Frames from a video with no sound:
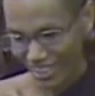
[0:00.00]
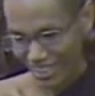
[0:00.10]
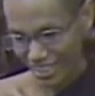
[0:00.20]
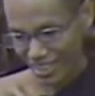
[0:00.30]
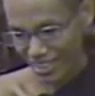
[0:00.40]

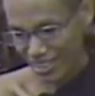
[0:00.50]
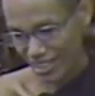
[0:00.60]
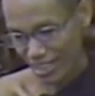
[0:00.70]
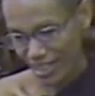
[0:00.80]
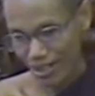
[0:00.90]
Anger
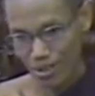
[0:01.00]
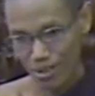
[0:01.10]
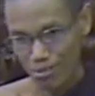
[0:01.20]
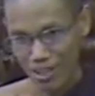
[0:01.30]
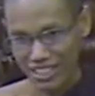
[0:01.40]
is uh,
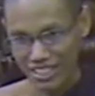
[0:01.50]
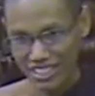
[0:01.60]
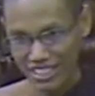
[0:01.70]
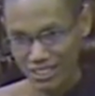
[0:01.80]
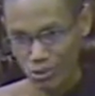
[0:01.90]

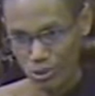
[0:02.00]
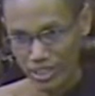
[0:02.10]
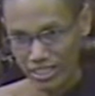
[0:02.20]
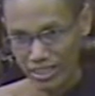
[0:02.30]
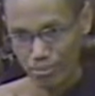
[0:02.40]
poison
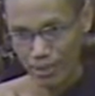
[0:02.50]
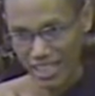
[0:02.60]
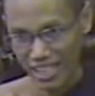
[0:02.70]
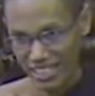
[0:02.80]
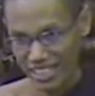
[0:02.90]
with
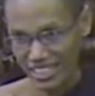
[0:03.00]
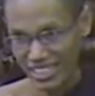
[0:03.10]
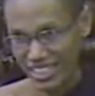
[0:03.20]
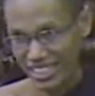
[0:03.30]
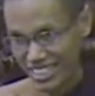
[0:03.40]
bad
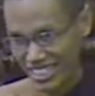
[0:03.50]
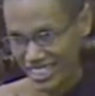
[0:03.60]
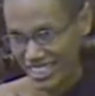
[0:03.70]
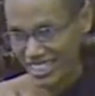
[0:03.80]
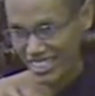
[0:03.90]

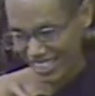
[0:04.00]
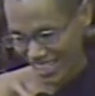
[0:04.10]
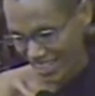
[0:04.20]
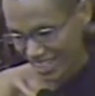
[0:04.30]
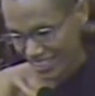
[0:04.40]
taste.
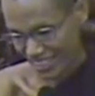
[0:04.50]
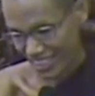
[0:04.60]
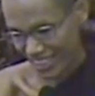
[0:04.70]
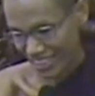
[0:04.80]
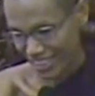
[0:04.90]
Yeah, like
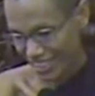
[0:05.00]
that.